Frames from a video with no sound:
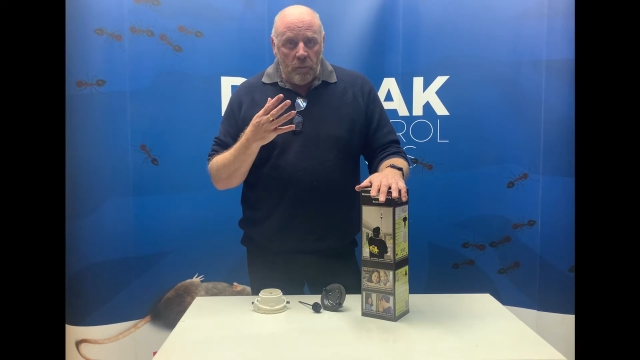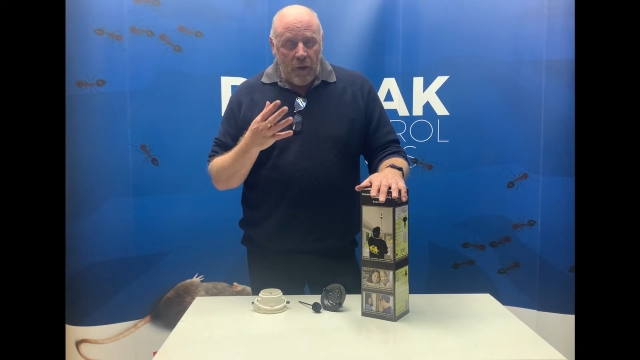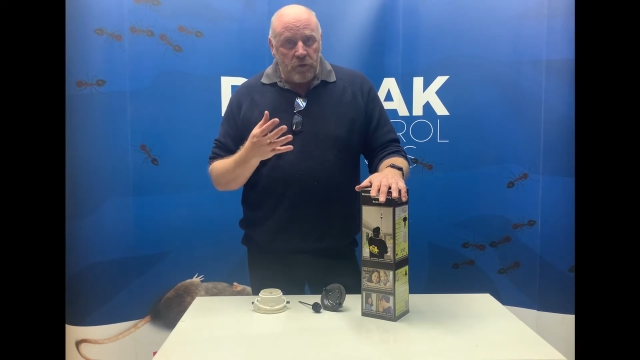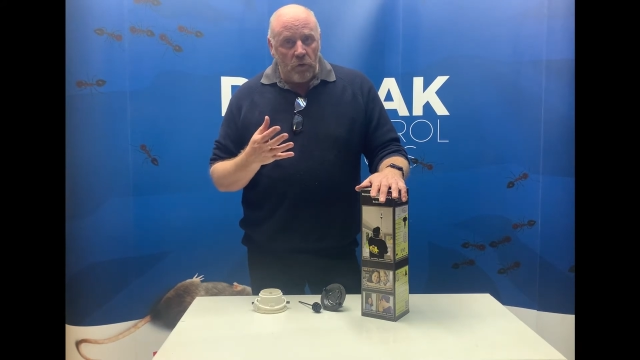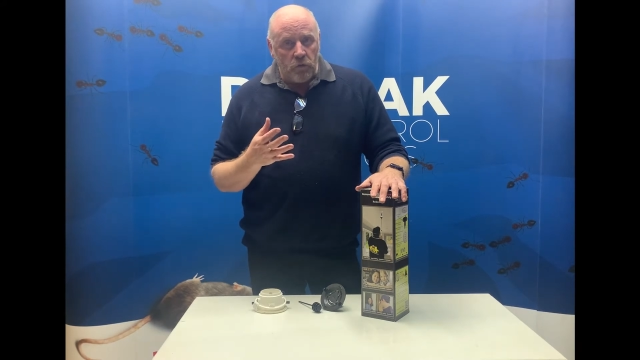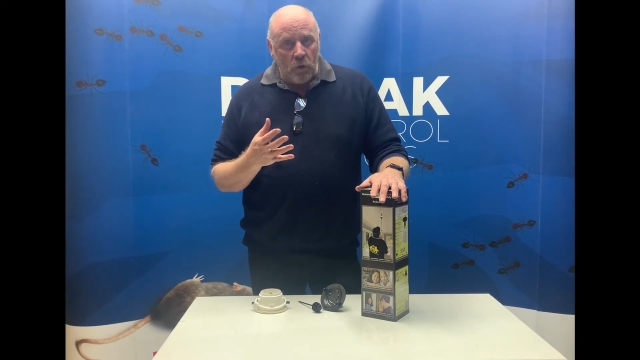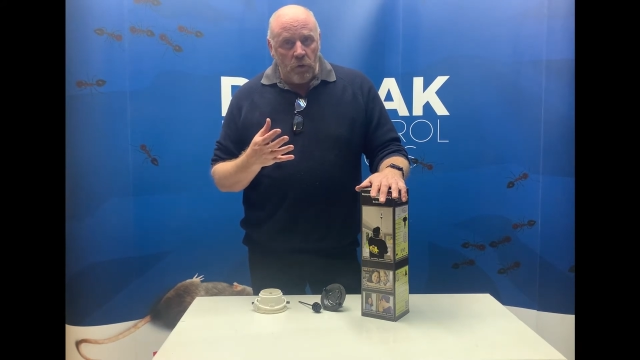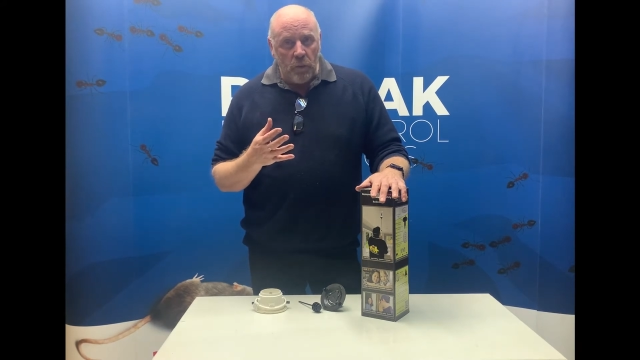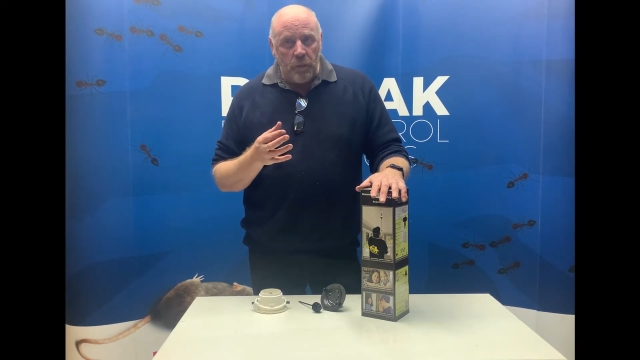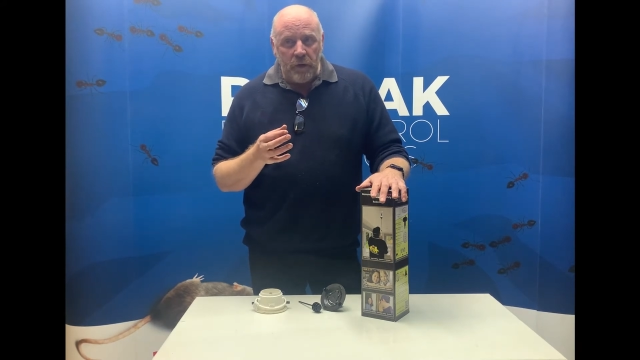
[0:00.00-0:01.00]
pest control
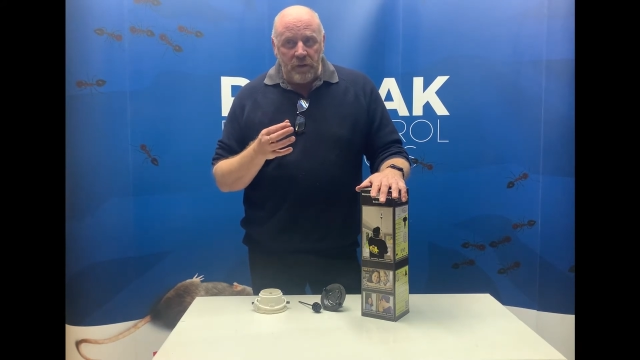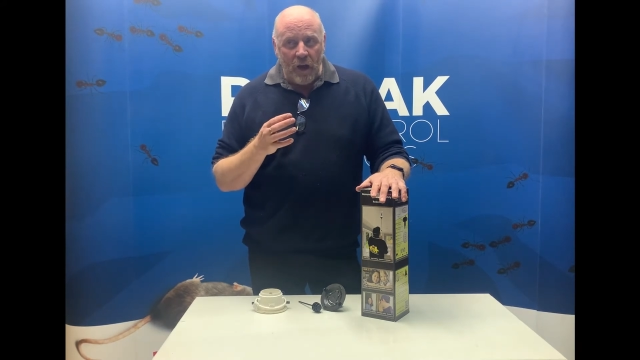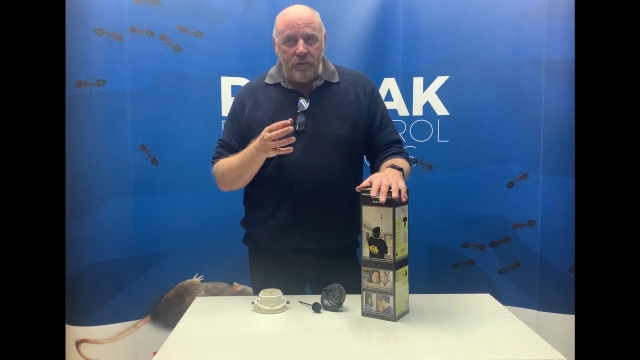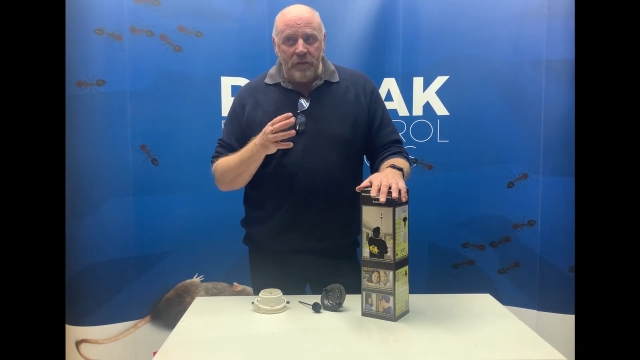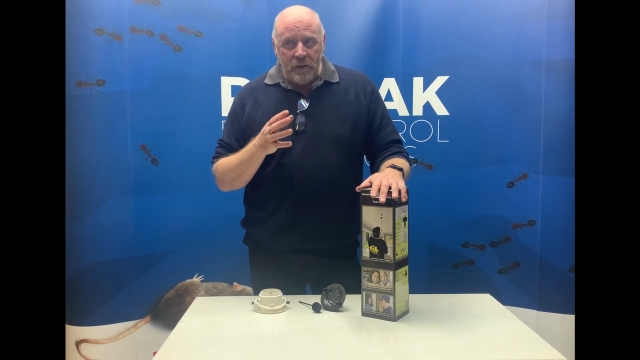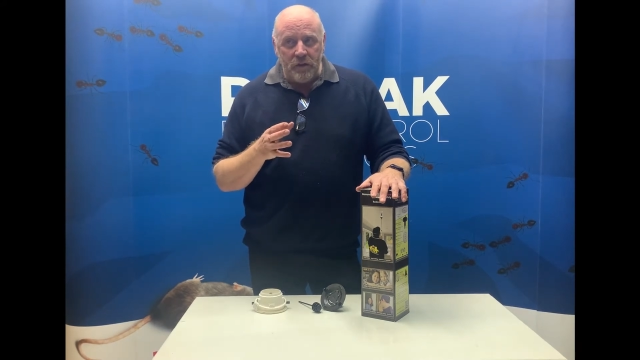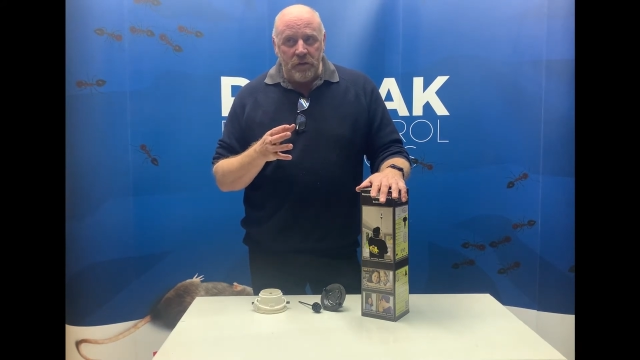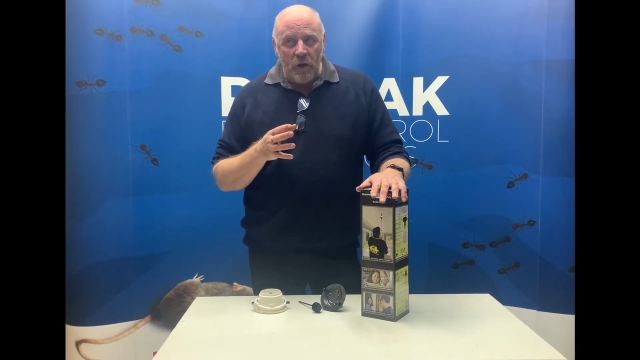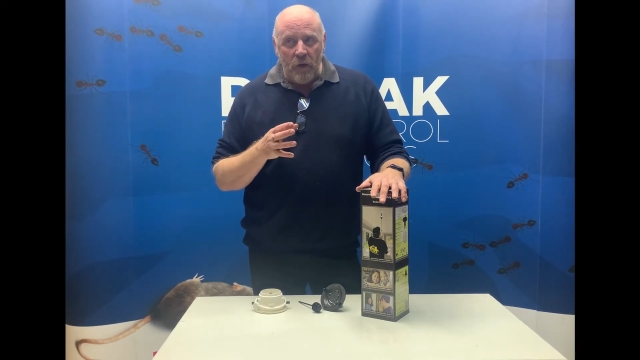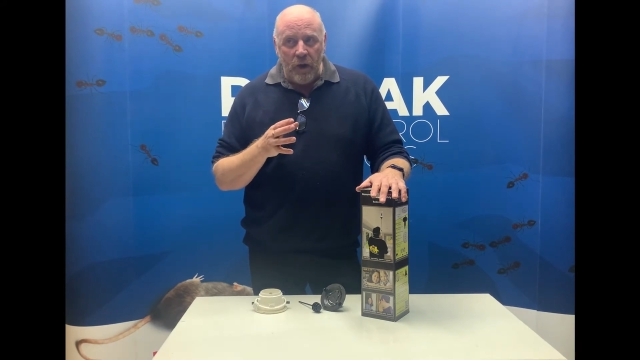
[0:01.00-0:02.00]
companies haven't
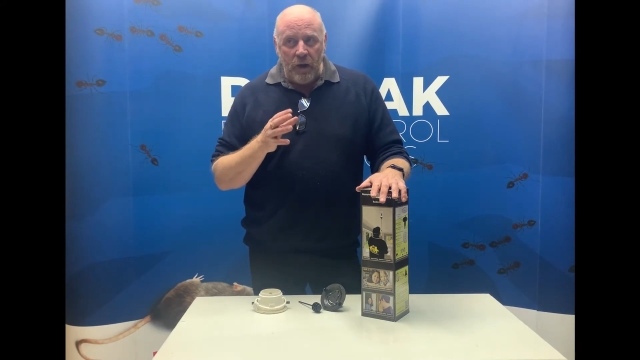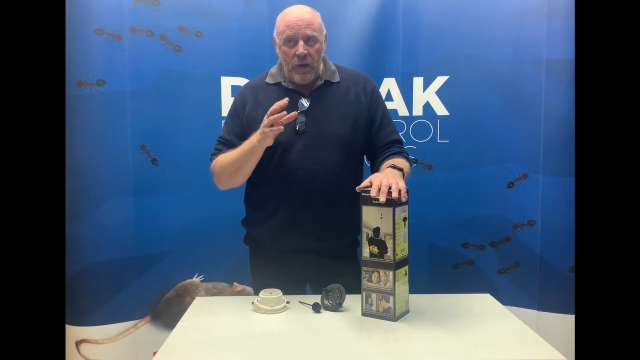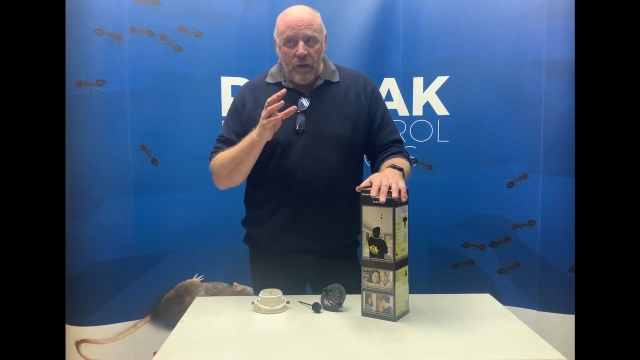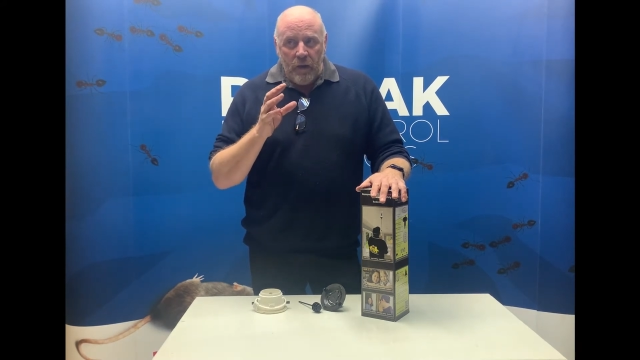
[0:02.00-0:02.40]
necessarily